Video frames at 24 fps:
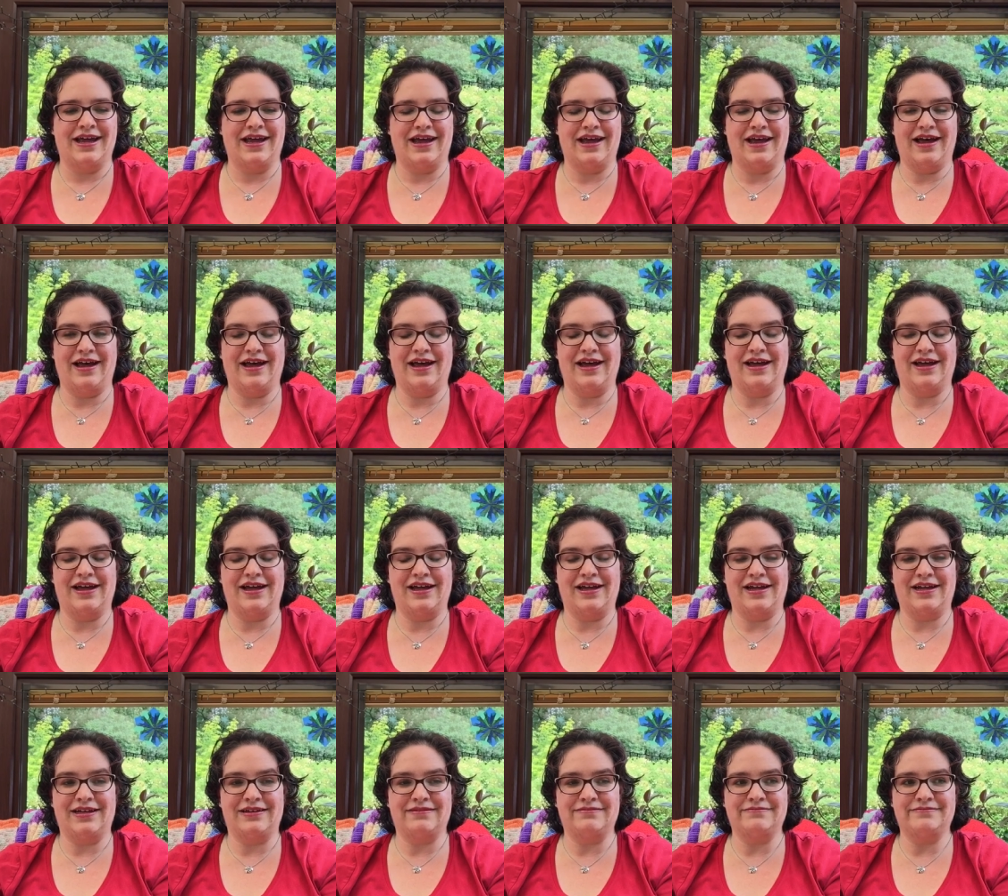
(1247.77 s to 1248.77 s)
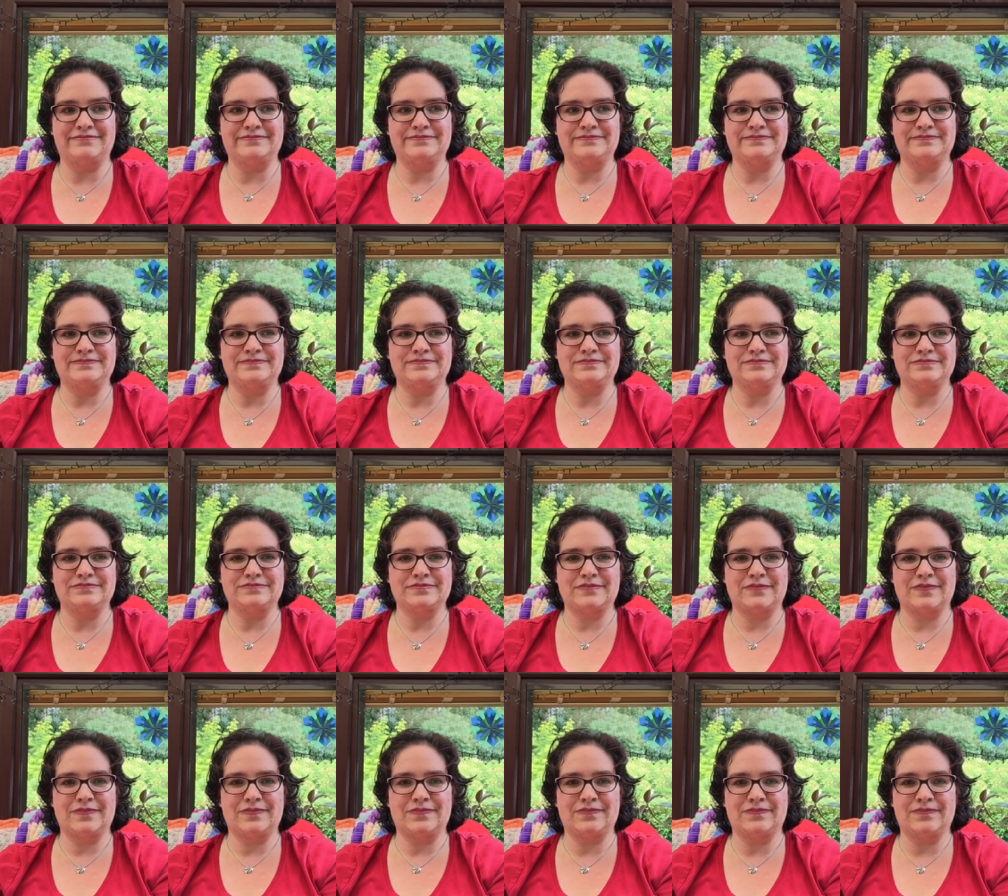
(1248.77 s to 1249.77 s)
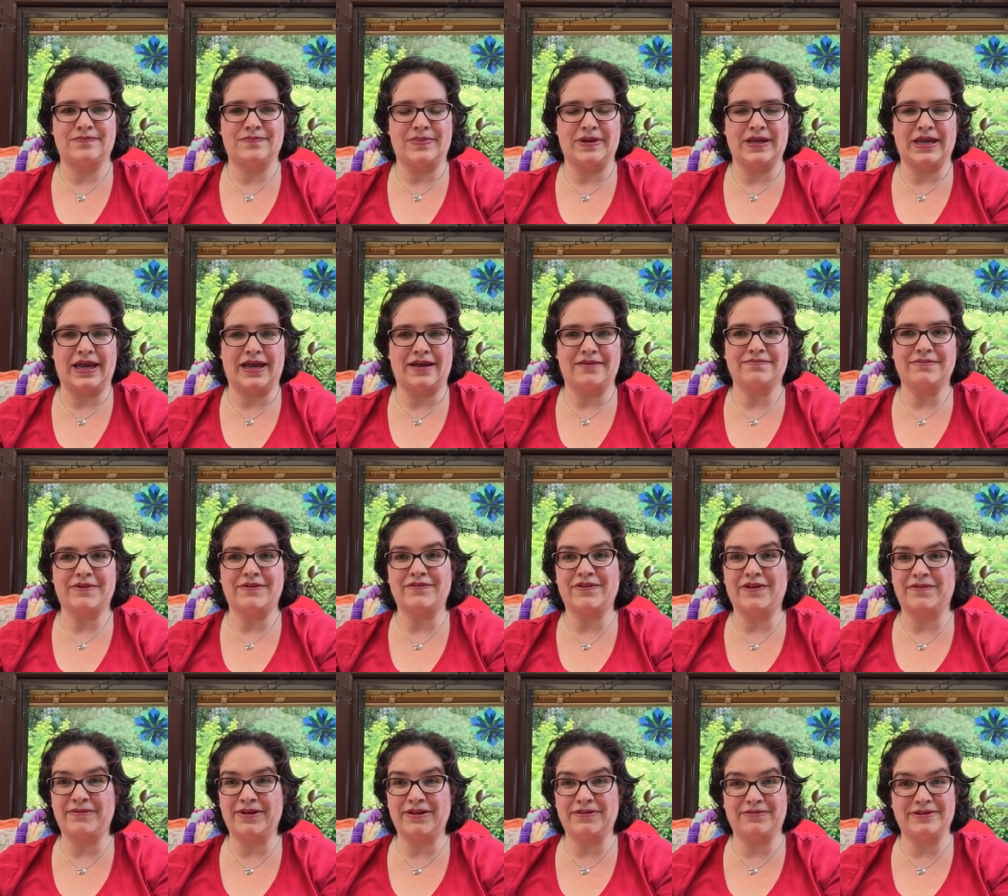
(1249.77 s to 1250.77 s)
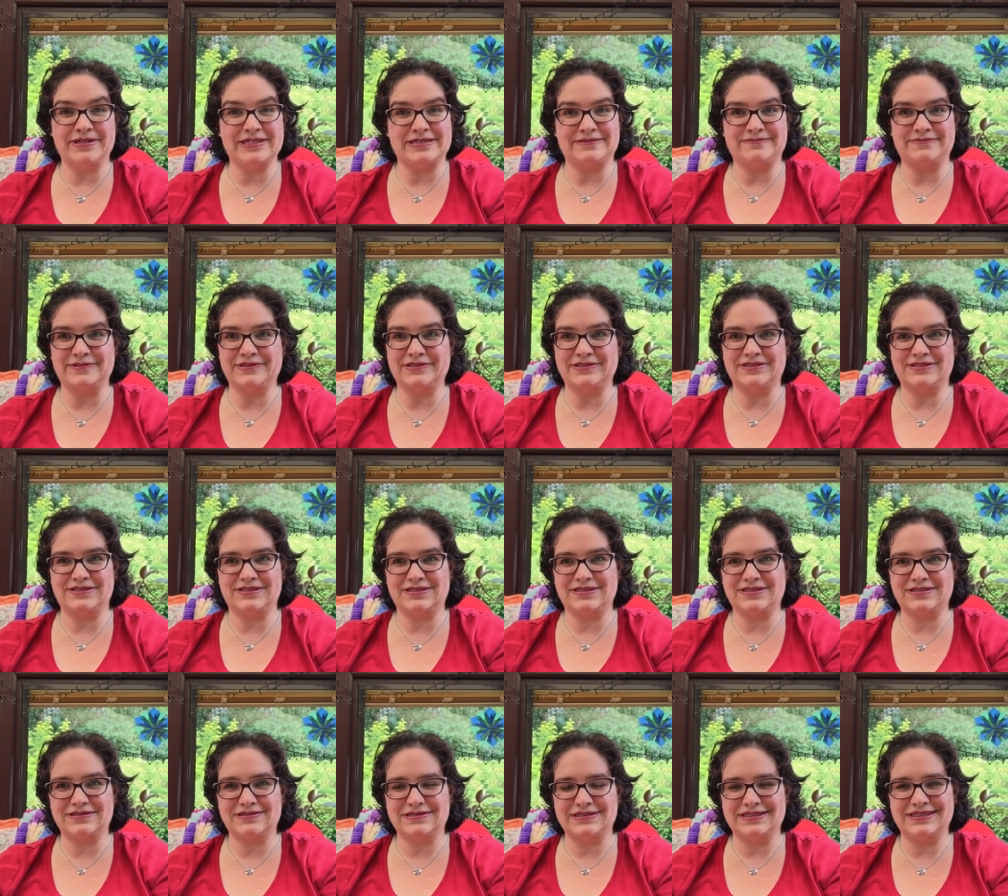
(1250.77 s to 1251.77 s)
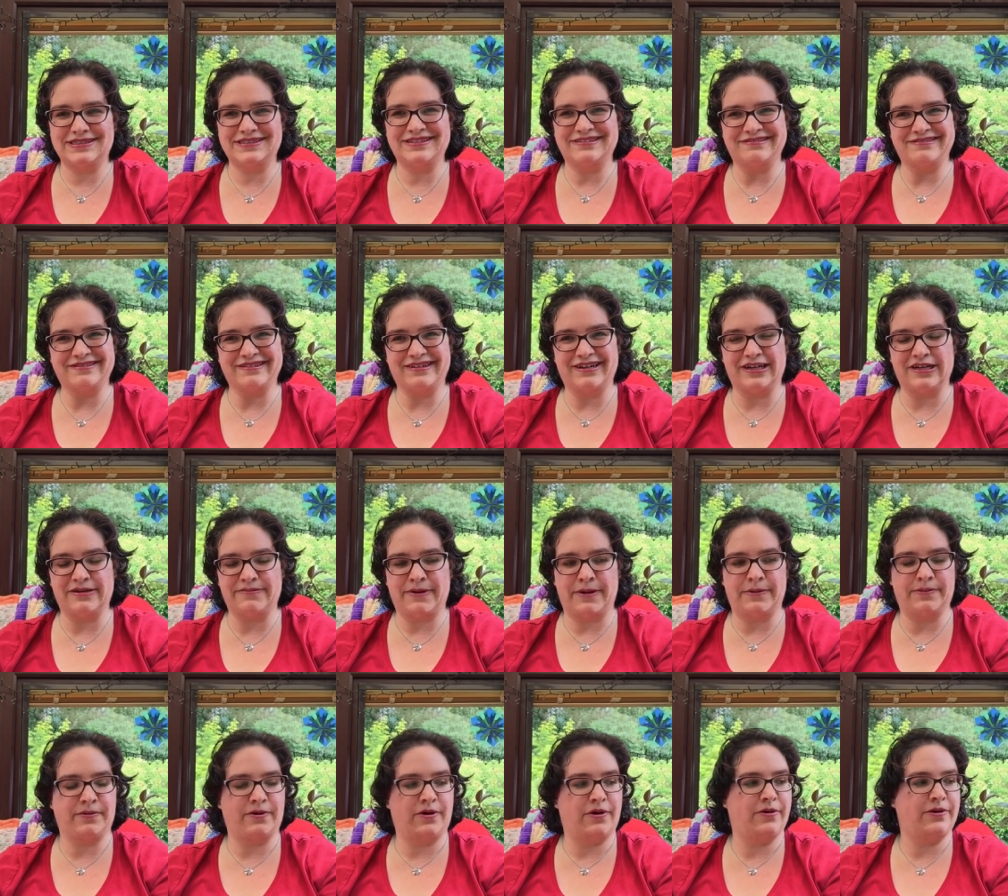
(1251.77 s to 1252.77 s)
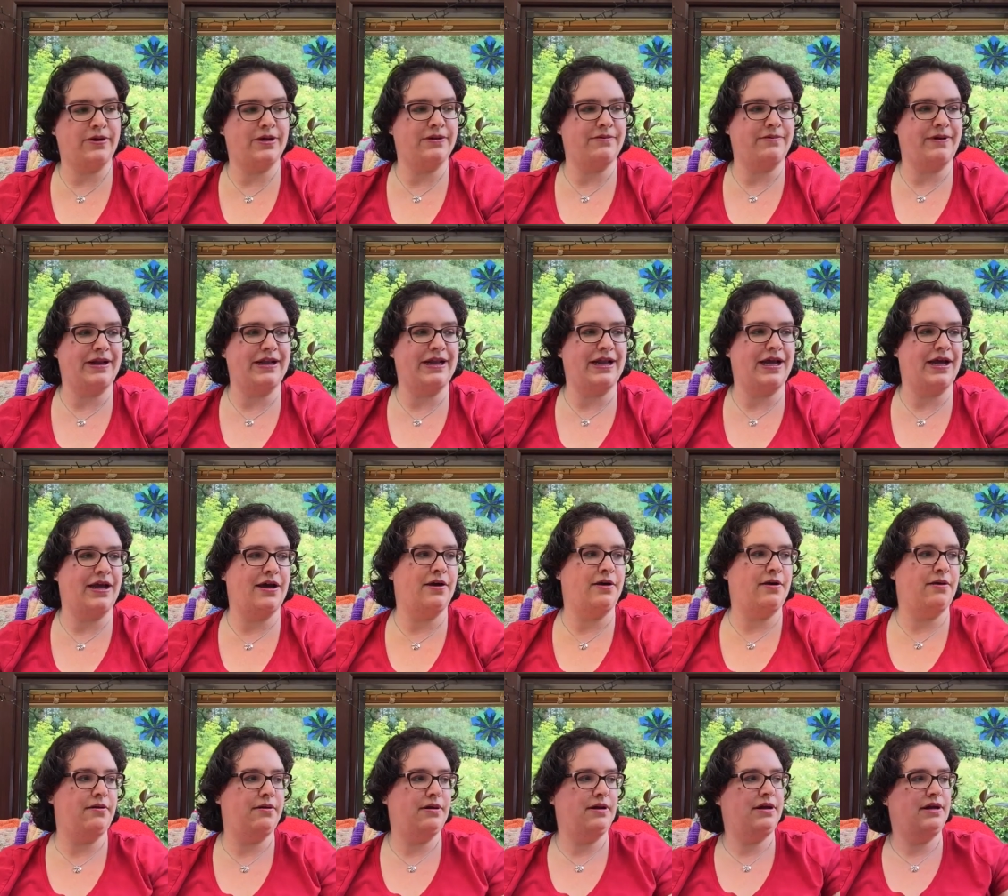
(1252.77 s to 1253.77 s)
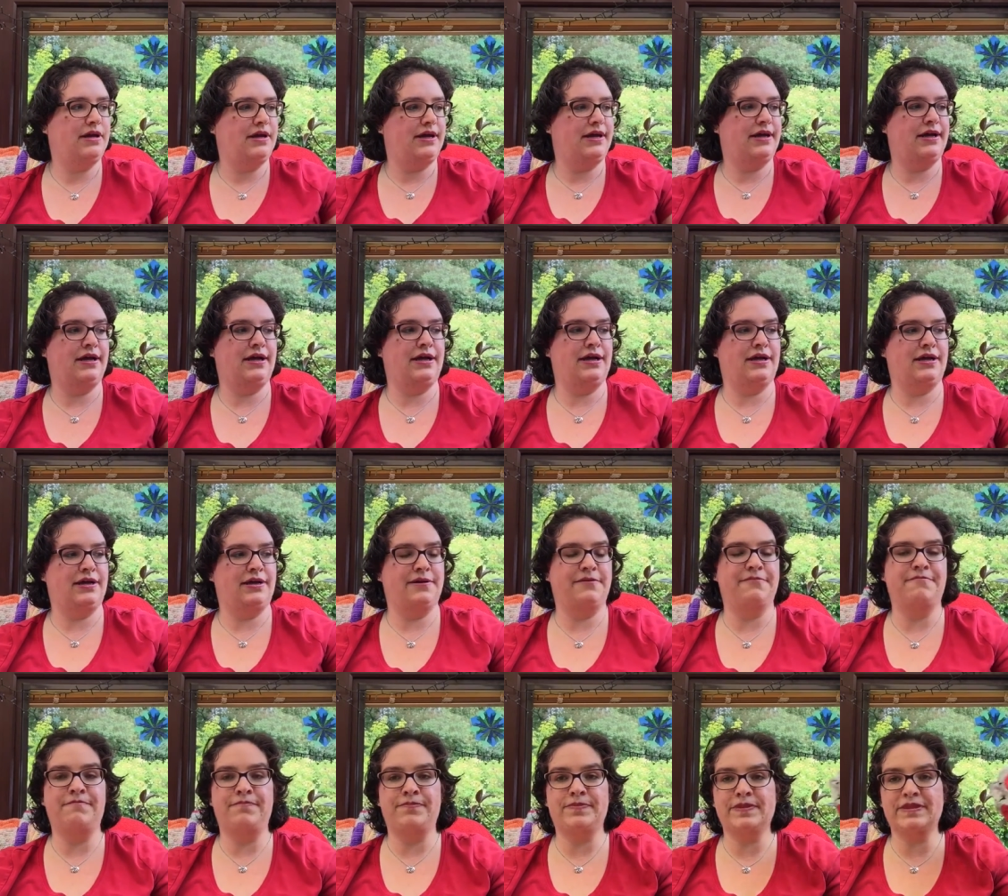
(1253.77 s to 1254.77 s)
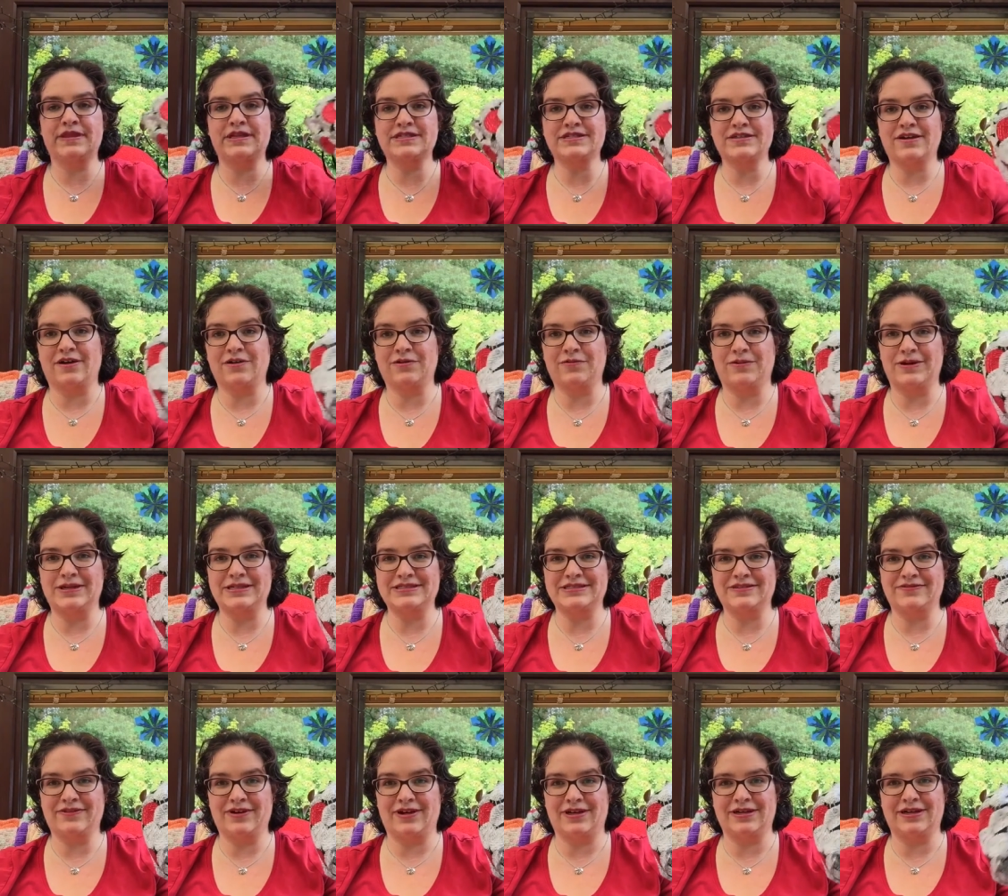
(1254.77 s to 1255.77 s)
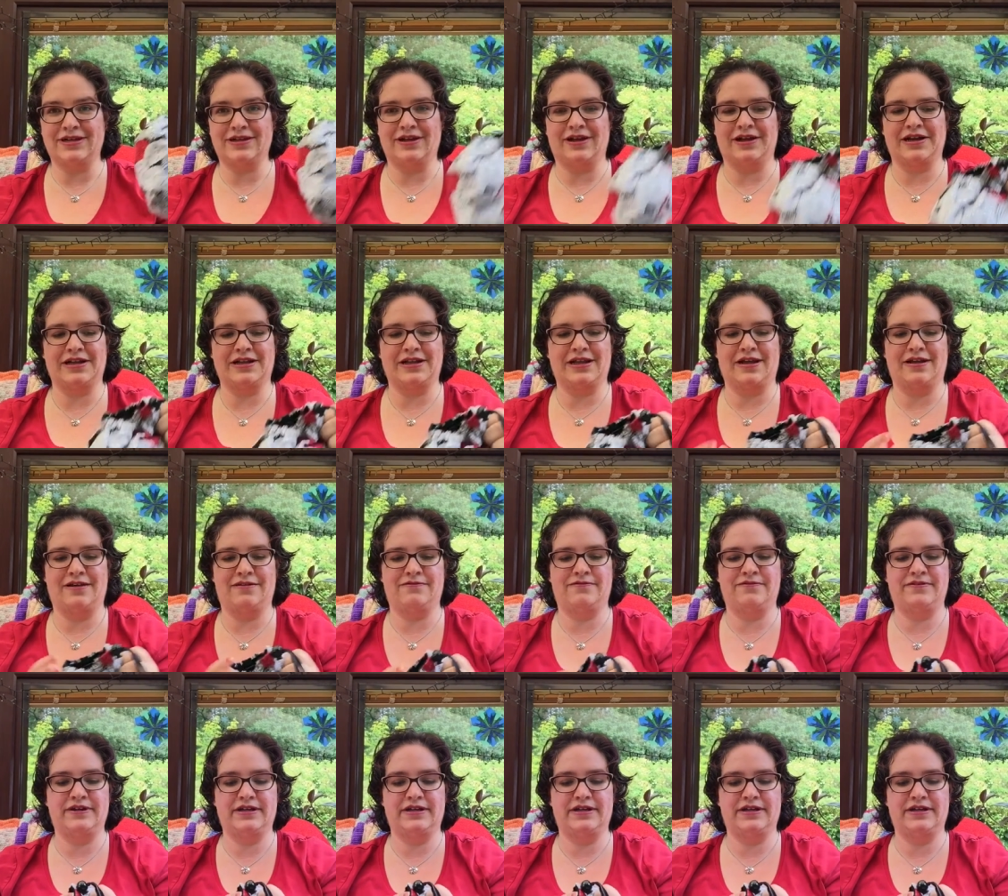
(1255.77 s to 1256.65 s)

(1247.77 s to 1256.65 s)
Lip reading: But yeah, I've got my 3 jumpers. Those are kind of my priority right now. The sock ones have gotten a lot of love